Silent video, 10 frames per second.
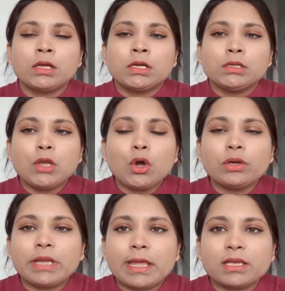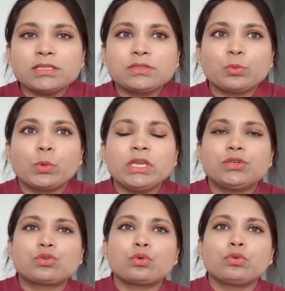long days,
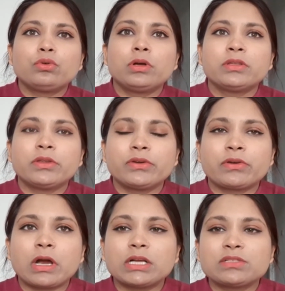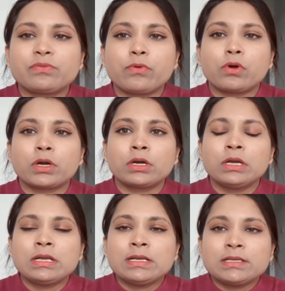we do the drugs for
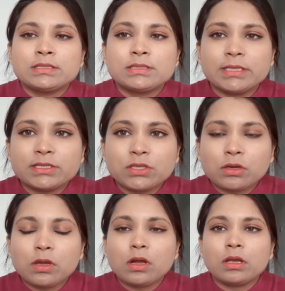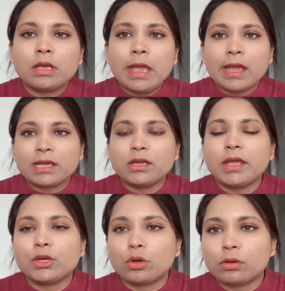6 o'clock and
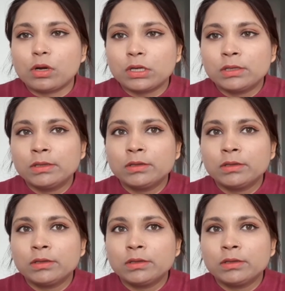8 o'clock.